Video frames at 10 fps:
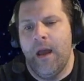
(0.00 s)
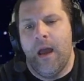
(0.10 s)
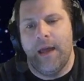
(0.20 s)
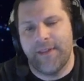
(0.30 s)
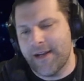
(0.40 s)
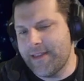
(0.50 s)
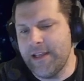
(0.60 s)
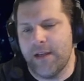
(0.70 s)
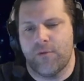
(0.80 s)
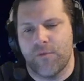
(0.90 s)
And then I
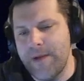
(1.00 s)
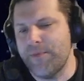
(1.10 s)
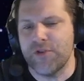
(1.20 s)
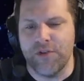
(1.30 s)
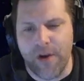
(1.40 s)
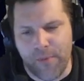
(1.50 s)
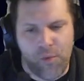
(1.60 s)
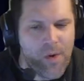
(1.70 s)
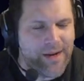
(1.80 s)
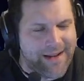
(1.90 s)
think Reapers are number
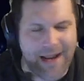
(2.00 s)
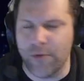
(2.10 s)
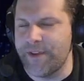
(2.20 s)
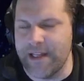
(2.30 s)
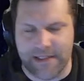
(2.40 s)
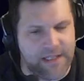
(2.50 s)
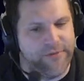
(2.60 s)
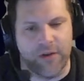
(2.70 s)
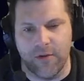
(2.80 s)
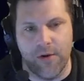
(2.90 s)
1, and I don't think it's
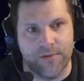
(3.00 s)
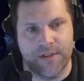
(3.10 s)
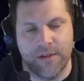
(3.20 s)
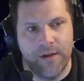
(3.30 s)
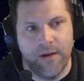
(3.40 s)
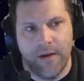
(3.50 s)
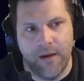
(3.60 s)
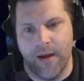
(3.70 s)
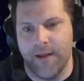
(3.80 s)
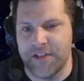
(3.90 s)
even close.
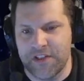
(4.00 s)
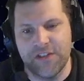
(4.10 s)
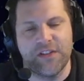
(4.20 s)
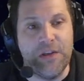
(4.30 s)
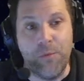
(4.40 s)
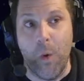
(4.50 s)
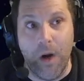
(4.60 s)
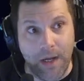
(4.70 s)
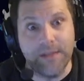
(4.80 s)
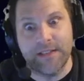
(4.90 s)
This is the
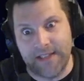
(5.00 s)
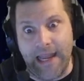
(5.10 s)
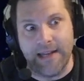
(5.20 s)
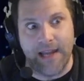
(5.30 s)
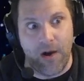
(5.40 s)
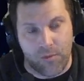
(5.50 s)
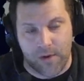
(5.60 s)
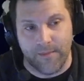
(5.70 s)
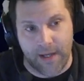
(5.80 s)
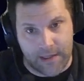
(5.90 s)
one standout where
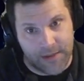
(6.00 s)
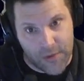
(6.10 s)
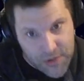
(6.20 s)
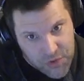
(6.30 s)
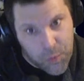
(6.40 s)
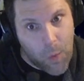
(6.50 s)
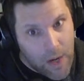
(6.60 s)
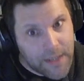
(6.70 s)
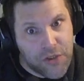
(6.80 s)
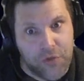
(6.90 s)
I'm like, there is
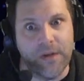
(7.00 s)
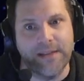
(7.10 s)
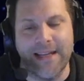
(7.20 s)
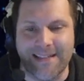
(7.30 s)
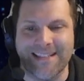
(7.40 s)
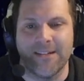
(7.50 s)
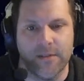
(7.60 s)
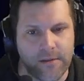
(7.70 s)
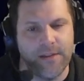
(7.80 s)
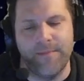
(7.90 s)
one unit that is
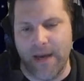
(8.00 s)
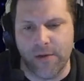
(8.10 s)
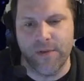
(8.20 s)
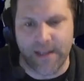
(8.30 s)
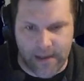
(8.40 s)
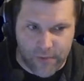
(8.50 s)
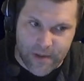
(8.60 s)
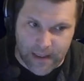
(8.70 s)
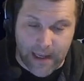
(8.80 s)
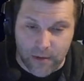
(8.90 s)
clearly better than
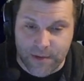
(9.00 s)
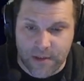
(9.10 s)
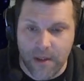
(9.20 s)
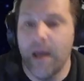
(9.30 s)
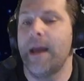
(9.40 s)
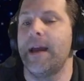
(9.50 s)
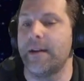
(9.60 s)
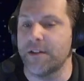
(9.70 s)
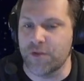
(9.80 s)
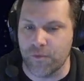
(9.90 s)
everything else,
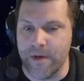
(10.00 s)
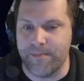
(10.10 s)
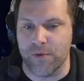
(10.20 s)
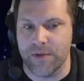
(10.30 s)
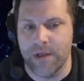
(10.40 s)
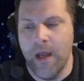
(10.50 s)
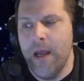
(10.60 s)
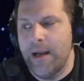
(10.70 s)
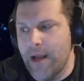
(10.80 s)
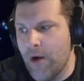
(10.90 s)
and it's Reapers.
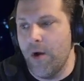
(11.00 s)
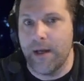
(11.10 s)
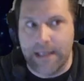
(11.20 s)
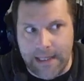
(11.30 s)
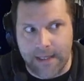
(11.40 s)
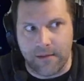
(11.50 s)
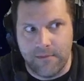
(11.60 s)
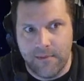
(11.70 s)
Now, again,